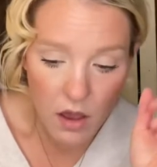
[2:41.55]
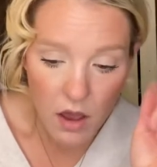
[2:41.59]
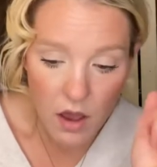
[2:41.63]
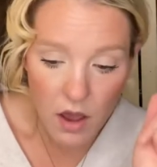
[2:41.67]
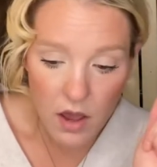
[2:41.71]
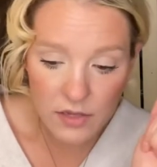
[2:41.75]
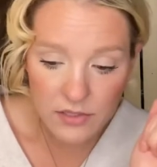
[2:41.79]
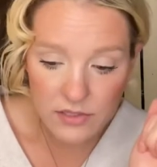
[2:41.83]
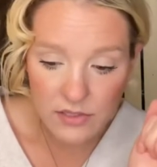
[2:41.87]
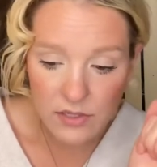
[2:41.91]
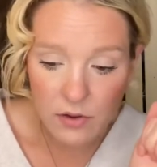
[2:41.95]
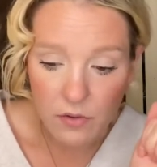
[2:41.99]

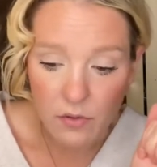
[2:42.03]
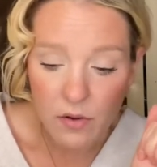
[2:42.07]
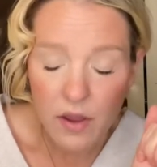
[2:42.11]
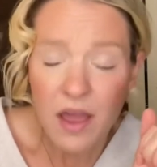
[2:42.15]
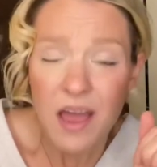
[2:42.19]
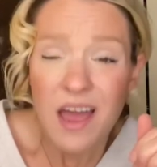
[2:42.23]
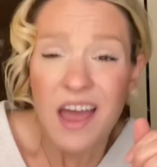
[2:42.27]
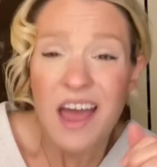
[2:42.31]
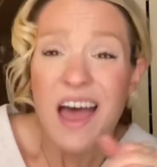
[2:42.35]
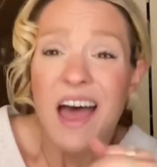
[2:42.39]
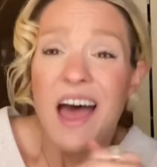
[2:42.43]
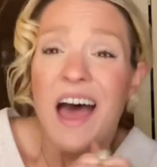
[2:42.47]
Also,
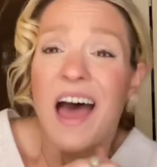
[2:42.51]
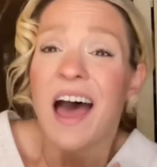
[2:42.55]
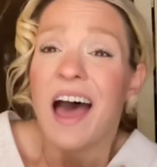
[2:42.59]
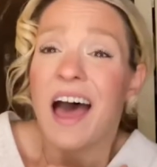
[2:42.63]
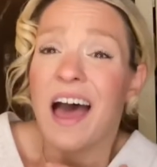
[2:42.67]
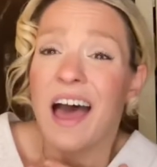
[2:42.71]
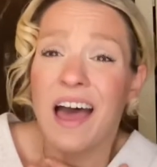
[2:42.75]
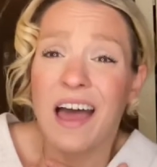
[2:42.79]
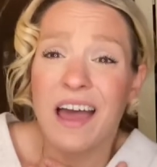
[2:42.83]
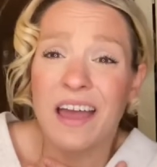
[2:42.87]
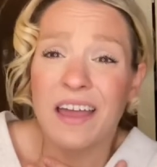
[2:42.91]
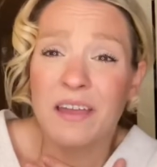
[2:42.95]

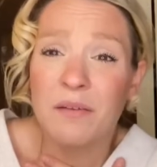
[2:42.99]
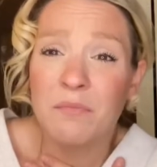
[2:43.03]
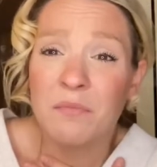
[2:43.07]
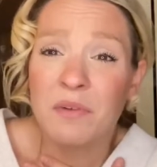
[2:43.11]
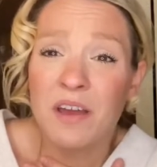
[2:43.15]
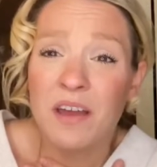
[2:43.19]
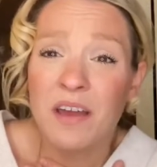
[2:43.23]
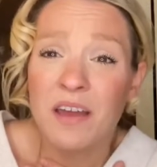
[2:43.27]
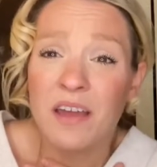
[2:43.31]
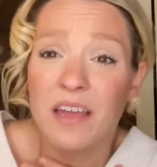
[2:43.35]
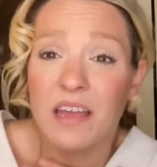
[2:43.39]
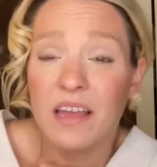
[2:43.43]
I am
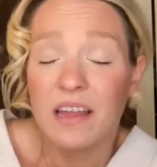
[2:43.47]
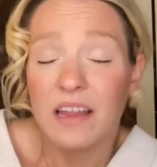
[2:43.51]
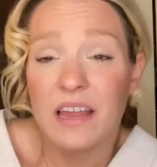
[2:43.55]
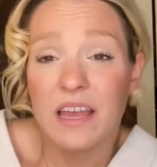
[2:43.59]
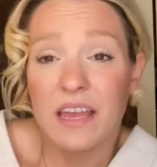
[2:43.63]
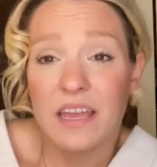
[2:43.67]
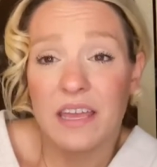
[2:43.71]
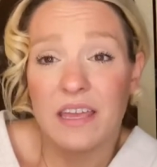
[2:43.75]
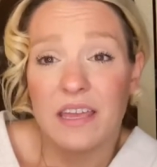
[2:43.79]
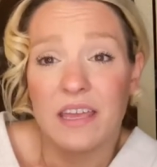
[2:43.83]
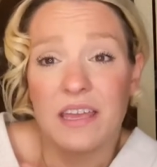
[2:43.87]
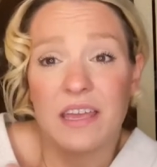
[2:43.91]
not
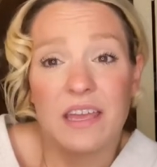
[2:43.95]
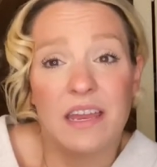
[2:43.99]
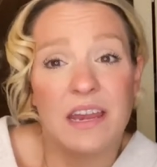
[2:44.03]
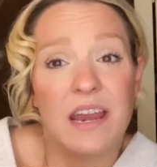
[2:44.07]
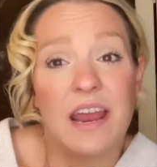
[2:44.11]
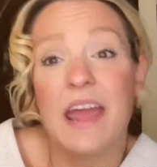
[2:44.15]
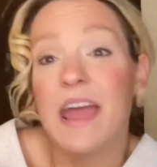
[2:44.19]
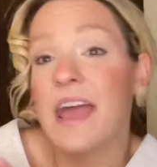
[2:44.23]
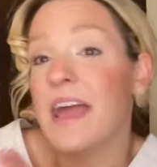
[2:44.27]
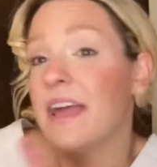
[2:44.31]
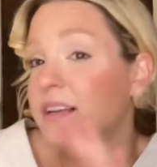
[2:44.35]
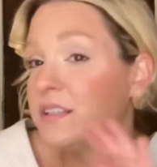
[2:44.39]
like an
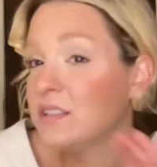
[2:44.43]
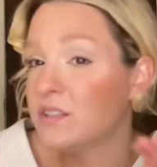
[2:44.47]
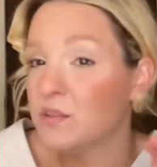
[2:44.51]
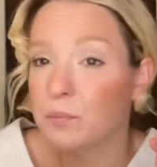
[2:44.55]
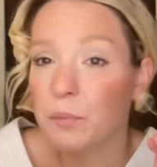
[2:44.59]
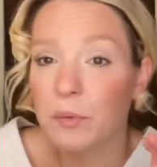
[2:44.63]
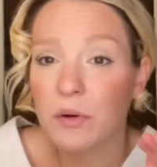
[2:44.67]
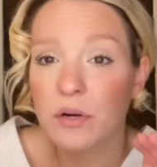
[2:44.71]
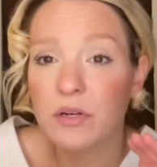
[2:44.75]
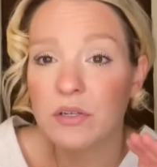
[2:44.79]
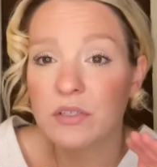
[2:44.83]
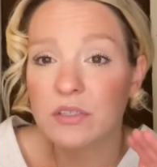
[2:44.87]

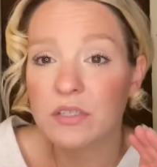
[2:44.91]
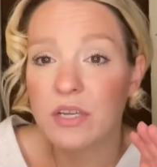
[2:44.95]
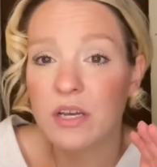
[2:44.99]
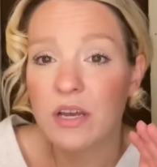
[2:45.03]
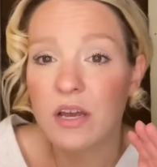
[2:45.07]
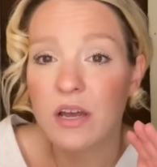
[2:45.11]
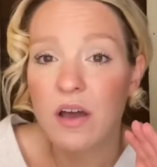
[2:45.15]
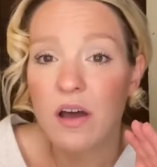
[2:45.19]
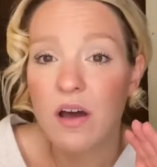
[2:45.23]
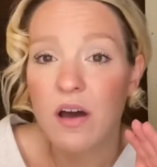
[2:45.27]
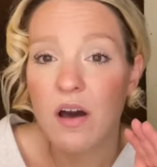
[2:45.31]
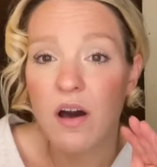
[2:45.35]
expert
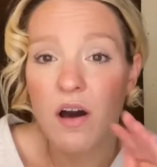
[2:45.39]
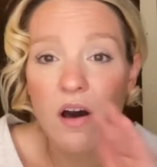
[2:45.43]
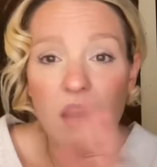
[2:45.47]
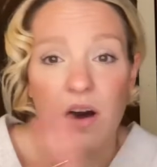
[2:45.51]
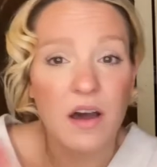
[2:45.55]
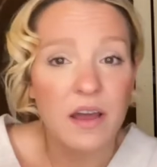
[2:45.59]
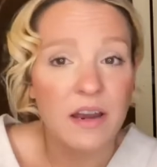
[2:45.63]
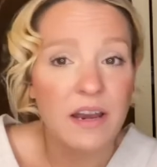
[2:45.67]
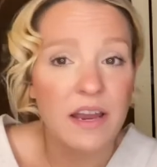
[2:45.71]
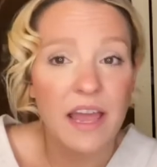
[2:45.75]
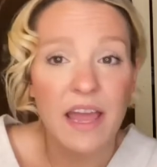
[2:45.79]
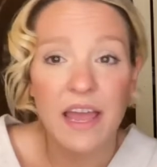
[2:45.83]

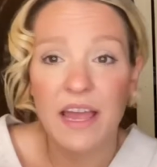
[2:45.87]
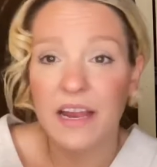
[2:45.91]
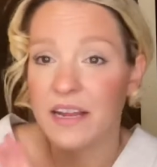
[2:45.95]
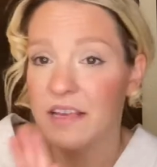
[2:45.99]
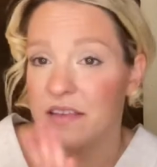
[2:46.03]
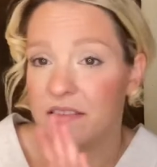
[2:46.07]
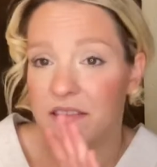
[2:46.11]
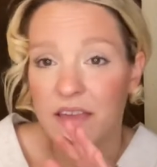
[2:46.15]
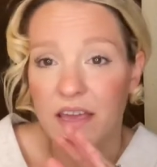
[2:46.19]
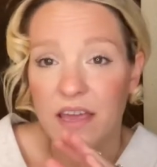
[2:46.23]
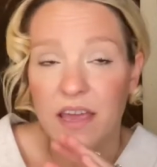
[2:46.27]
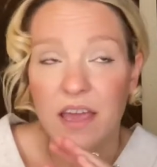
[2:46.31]
on
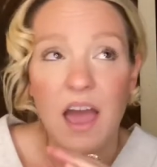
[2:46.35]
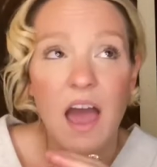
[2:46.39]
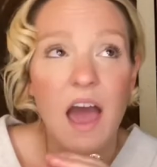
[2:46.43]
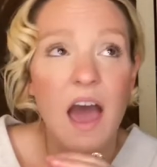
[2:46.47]
anything.